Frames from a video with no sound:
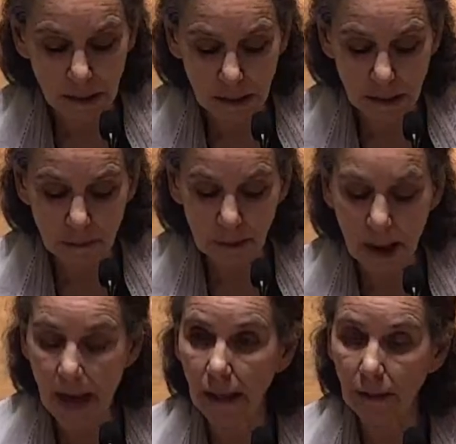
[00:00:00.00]
is a
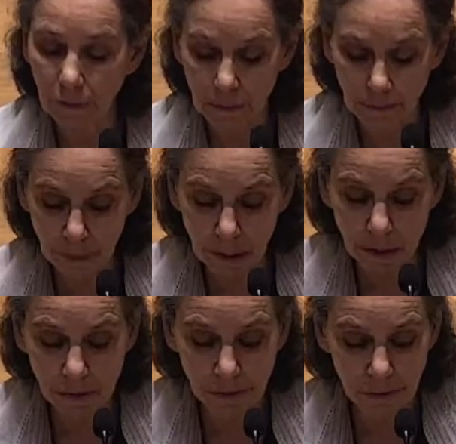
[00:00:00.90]
plague that
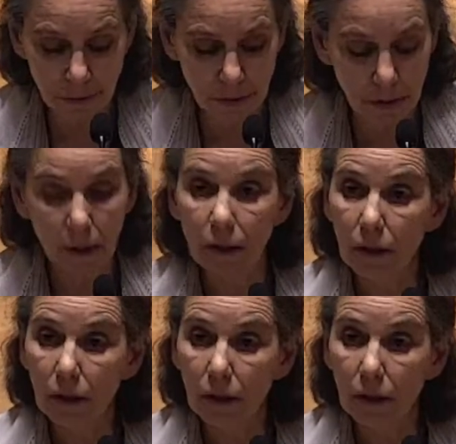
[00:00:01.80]
pollutes